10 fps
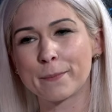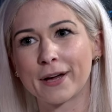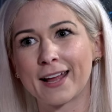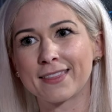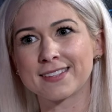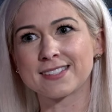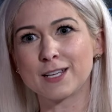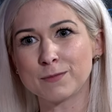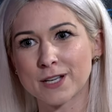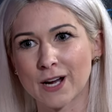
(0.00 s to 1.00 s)
But at the
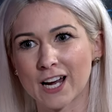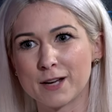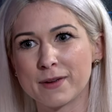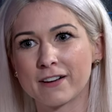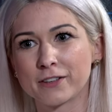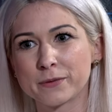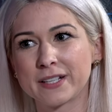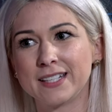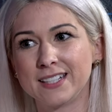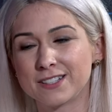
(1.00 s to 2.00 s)
same time,
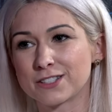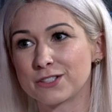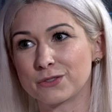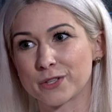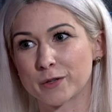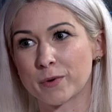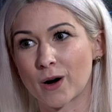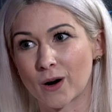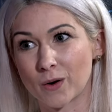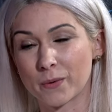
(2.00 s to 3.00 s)
everyone needs to do their
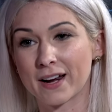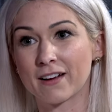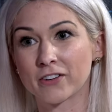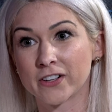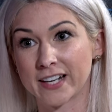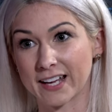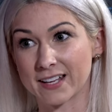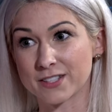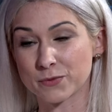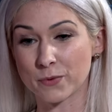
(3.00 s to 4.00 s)
part, whatever it
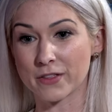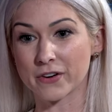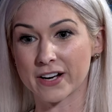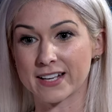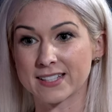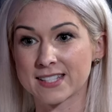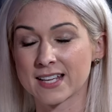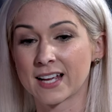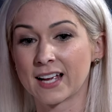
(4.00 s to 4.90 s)
is, whether it's,